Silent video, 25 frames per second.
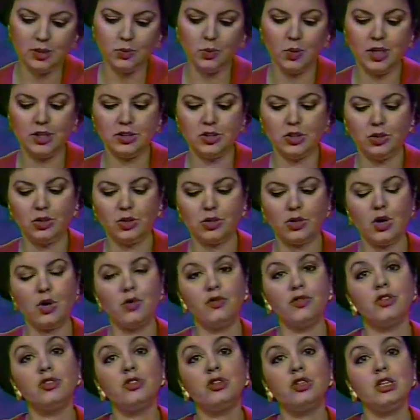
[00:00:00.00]
did want to look
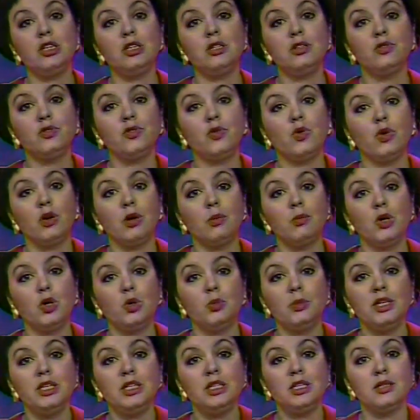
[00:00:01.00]
overseas for a
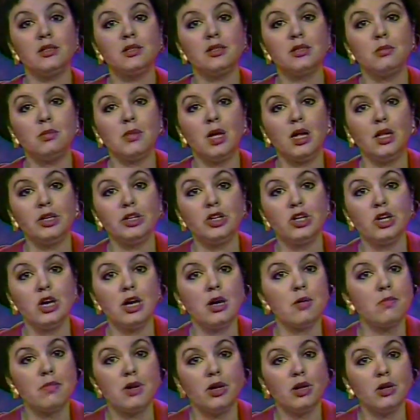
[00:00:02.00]
moment. In
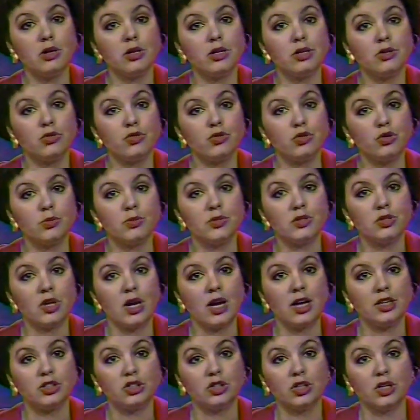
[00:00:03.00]
Somalia, American troops
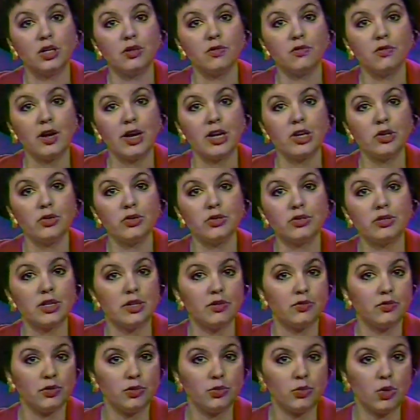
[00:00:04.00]
dodged gunfire as
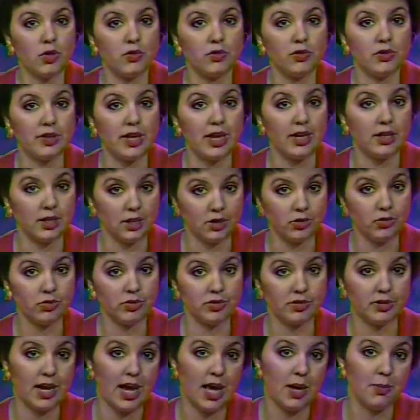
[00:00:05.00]
they flew over that
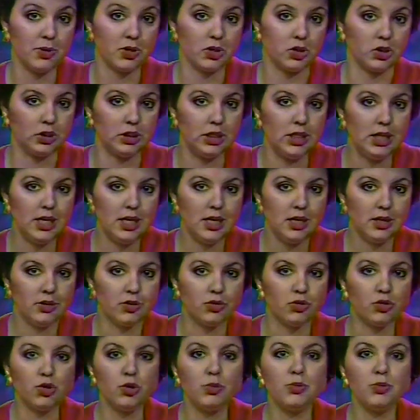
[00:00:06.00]
country's capital. The